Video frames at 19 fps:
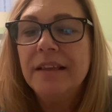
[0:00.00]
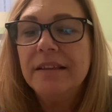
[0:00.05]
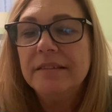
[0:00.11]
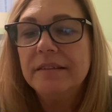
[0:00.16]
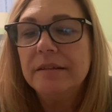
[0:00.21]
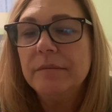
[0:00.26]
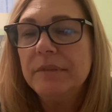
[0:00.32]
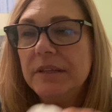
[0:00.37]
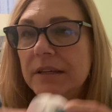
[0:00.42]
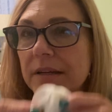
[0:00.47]

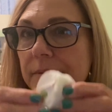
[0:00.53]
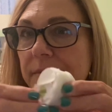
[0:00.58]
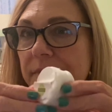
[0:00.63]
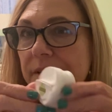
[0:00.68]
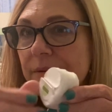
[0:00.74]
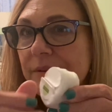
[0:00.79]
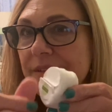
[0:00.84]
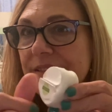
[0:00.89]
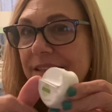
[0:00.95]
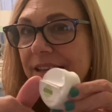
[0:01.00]
Sometimes I
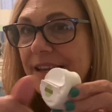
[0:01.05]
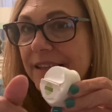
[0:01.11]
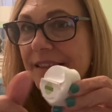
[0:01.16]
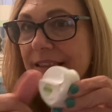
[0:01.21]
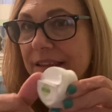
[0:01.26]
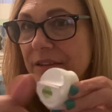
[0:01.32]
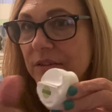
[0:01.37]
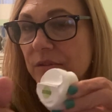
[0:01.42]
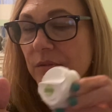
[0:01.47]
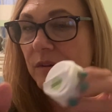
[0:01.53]
would take
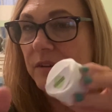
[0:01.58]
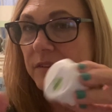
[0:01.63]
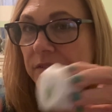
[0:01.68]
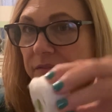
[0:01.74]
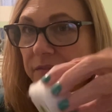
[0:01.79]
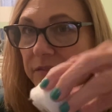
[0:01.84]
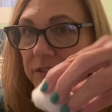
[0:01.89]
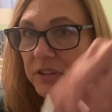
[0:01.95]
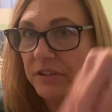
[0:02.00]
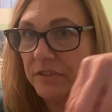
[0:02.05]
this
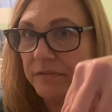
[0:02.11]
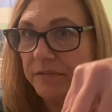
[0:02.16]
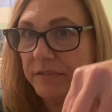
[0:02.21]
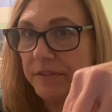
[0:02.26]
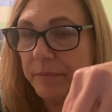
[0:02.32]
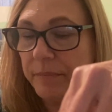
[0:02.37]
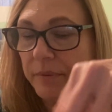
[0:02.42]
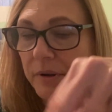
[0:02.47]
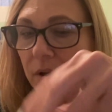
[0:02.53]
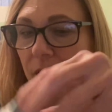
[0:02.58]
off, just
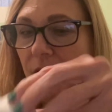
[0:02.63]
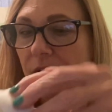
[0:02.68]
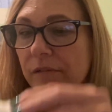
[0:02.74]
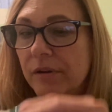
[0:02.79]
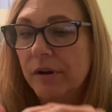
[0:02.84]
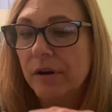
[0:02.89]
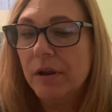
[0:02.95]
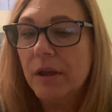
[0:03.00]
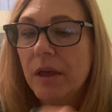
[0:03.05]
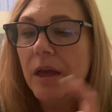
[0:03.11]
flip it
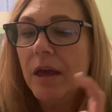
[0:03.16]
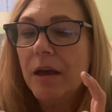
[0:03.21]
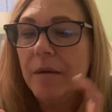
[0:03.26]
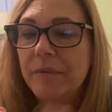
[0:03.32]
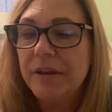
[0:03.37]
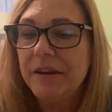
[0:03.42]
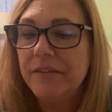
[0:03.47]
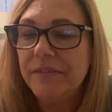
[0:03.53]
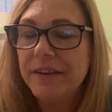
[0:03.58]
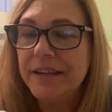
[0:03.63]
over,
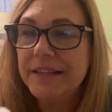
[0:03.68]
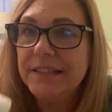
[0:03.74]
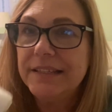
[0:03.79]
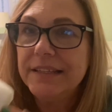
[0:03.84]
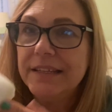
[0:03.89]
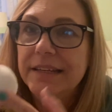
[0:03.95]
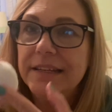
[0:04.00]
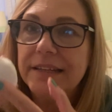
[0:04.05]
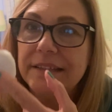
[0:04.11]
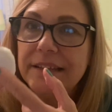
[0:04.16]
but if I
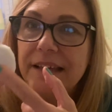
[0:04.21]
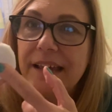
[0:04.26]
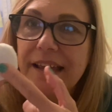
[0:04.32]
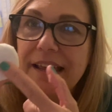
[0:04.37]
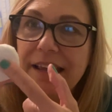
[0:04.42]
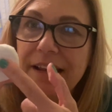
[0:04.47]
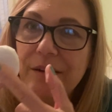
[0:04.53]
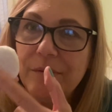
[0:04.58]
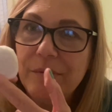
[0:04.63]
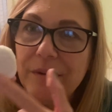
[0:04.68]
didn't, I
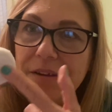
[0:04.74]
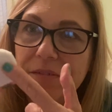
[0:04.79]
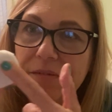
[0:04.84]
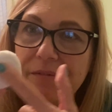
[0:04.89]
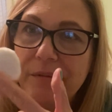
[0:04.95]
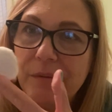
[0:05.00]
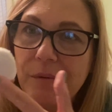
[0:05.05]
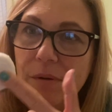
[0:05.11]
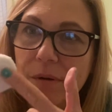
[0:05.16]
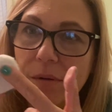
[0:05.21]
had to wait
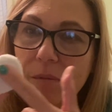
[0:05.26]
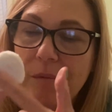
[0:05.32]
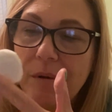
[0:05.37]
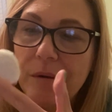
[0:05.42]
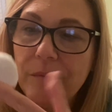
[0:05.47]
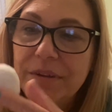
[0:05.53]
for what